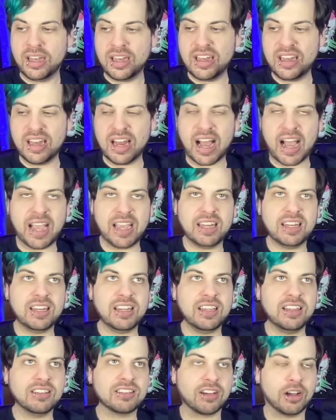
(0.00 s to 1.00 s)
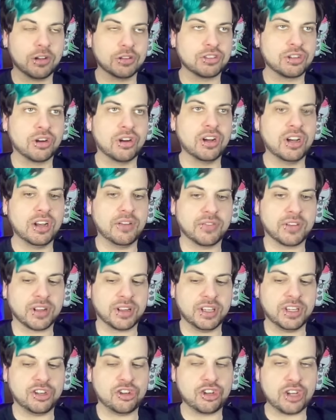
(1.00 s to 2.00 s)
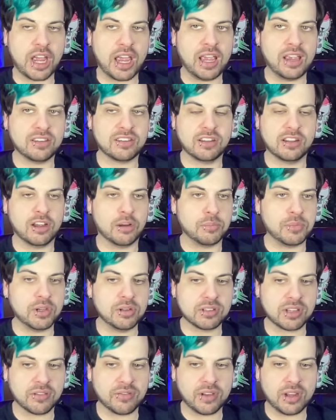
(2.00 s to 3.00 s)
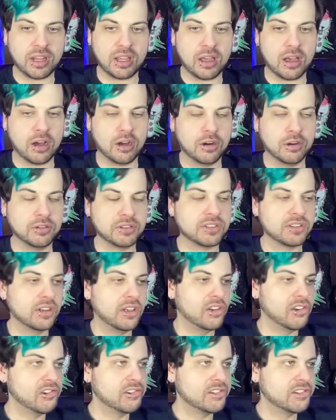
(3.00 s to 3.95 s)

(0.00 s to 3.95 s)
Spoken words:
90s alternative cliches in their music videos,